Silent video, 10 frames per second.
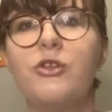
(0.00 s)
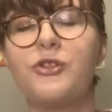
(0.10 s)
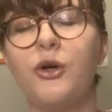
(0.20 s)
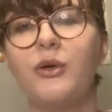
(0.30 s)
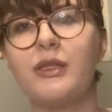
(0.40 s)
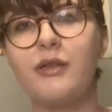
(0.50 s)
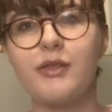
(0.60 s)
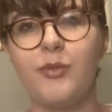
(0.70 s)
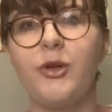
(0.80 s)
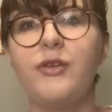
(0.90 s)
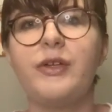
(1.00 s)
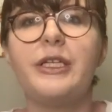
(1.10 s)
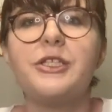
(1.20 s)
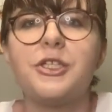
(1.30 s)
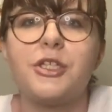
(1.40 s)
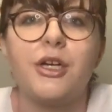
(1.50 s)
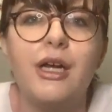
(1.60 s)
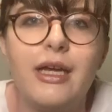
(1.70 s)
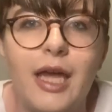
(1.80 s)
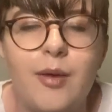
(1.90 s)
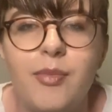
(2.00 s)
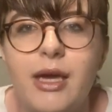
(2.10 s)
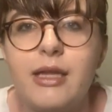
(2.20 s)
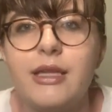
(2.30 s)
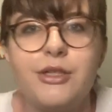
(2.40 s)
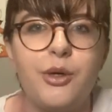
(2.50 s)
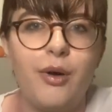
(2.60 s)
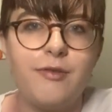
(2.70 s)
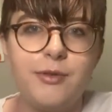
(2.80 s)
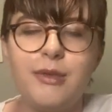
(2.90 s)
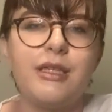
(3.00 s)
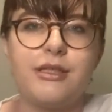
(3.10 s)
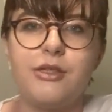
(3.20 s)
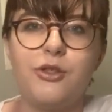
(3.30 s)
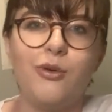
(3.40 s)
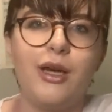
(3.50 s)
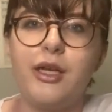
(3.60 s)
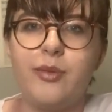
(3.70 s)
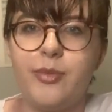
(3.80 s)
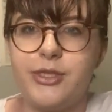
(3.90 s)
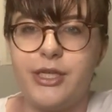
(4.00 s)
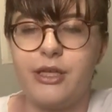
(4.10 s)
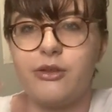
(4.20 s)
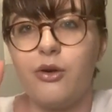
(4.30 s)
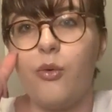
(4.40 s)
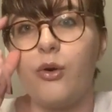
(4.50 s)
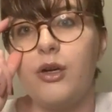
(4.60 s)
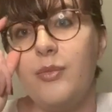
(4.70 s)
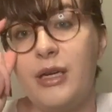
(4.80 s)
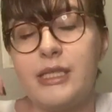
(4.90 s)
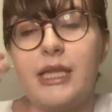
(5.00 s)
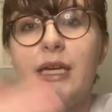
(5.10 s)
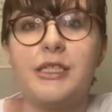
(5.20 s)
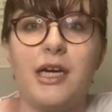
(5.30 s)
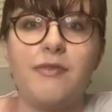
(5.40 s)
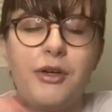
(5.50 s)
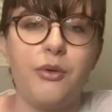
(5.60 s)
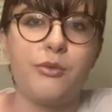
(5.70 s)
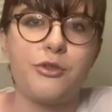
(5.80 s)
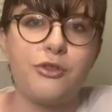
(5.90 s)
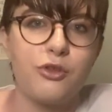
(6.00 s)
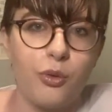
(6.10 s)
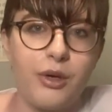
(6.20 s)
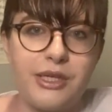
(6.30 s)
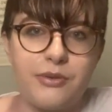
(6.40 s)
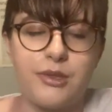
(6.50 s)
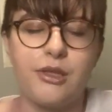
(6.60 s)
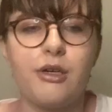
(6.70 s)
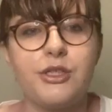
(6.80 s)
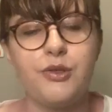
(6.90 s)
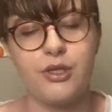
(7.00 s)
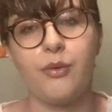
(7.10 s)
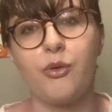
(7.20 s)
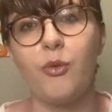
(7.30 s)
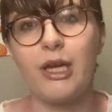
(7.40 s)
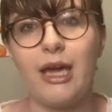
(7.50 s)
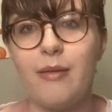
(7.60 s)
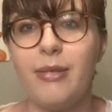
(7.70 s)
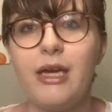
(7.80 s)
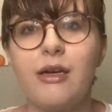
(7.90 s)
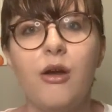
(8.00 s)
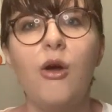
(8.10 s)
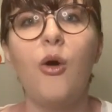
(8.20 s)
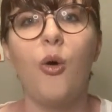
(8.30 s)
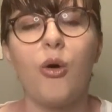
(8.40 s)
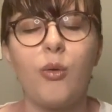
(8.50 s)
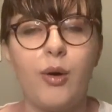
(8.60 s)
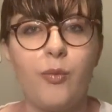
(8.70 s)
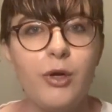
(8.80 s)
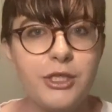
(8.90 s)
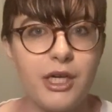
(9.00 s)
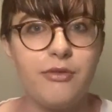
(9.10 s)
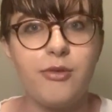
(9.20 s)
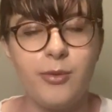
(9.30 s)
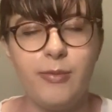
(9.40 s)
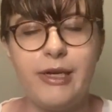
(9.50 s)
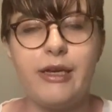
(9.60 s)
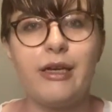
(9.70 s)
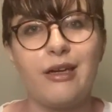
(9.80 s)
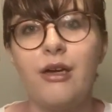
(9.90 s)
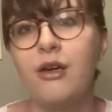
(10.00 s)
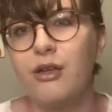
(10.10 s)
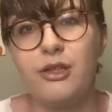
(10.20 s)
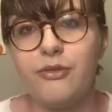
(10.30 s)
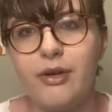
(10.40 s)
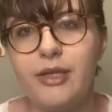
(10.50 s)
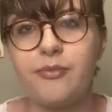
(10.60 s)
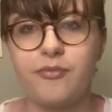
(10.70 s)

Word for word: So a little summary of each campaign. They don't have to be listened to in any particular order because they each have their own story. So as long as you start with one campaign or one one-shot from the beginning, you're fine.